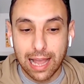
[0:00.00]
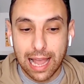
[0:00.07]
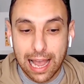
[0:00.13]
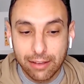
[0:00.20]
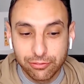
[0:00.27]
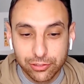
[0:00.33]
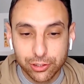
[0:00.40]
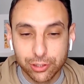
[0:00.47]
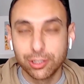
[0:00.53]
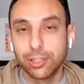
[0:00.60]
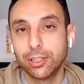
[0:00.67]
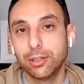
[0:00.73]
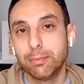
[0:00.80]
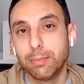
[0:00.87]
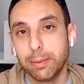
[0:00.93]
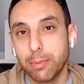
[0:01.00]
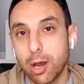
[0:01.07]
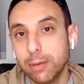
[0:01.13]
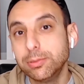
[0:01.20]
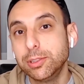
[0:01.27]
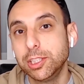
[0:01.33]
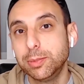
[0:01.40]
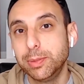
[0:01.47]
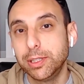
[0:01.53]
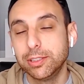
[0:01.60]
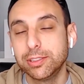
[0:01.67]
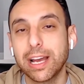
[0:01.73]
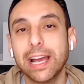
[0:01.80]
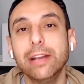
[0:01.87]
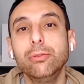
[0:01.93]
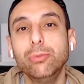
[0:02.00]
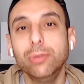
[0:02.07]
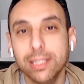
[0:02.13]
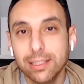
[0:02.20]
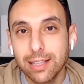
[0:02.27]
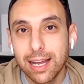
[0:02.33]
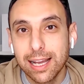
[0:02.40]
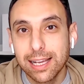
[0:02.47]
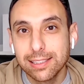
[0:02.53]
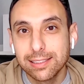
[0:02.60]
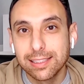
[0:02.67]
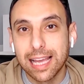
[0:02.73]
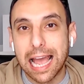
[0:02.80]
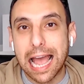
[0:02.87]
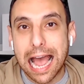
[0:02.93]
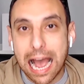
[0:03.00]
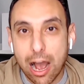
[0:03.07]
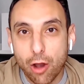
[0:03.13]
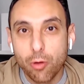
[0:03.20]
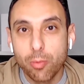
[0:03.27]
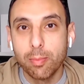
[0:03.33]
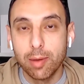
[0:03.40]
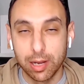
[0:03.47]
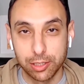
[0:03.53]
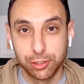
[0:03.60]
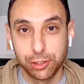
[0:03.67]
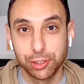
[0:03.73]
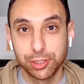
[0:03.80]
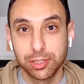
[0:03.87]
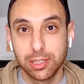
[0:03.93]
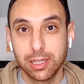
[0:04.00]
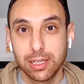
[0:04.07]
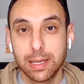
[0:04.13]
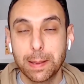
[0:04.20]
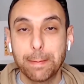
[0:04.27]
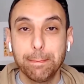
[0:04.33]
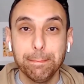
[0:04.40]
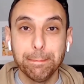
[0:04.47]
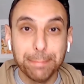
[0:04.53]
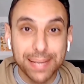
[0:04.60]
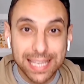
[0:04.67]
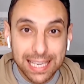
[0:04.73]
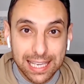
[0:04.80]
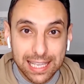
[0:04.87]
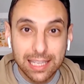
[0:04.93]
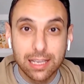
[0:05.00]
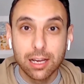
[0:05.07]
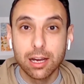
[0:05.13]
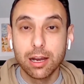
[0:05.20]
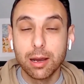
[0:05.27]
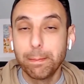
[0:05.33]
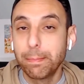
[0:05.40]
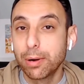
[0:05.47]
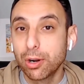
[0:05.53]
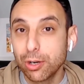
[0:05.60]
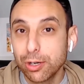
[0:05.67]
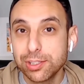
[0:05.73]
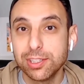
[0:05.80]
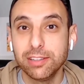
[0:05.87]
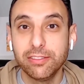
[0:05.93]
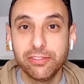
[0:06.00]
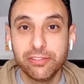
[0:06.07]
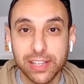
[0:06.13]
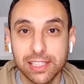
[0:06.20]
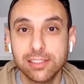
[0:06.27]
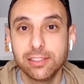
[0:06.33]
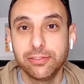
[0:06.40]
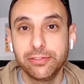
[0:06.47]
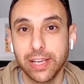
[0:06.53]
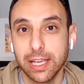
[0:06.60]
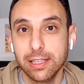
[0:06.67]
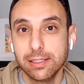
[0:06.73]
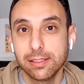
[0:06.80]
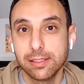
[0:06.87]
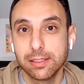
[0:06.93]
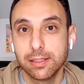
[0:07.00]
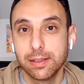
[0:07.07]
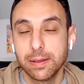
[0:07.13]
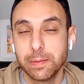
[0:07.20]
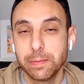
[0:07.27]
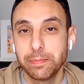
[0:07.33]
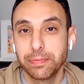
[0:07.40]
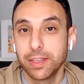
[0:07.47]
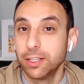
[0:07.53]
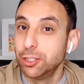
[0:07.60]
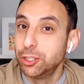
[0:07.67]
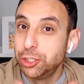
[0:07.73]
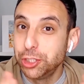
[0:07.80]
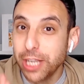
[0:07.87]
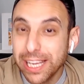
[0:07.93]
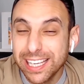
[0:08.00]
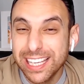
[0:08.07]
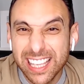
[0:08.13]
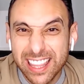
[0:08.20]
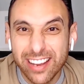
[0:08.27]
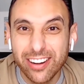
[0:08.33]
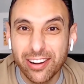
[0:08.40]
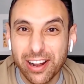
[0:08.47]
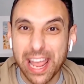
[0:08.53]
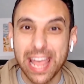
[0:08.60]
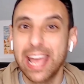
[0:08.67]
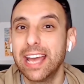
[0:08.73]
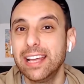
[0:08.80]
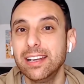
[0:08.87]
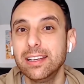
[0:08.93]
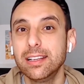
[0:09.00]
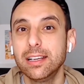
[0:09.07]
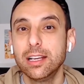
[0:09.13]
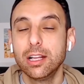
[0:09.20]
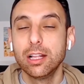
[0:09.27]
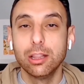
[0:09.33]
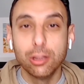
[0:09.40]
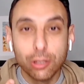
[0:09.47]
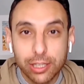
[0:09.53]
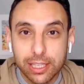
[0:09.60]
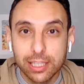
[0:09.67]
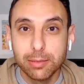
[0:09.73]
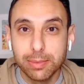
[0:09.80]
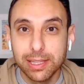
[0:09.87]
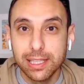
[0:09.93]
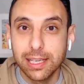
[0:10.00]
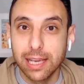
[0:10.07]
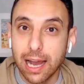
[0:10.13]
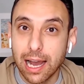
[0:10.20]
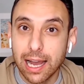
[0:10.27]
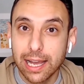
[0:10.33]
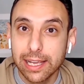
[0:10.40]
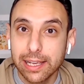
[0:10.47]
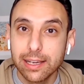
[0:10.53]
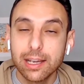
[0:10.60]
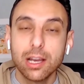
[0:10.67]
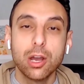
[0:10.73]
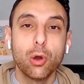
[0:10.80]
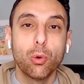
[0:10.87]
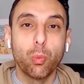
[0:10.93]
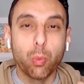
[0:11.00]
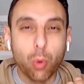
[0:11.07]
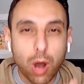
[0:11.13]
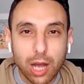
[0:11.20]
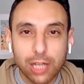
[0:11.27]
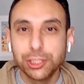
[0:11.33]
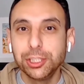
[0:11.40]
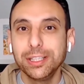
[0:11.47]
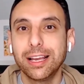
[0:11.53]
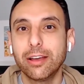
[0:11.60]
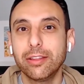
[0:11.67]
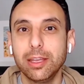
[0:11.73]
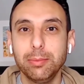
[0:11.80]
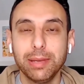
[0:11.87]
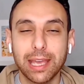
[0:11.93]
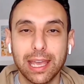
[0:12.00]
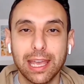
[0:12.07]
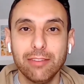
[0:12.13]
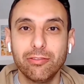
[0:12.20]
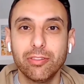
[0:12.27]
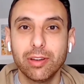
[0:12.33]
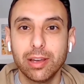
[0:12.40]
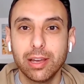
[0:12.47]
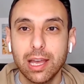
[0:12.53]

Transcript: after my mom's experience, I realized how much meeting a person face to face, shaking their hand, looking them in the eye, watching how they behave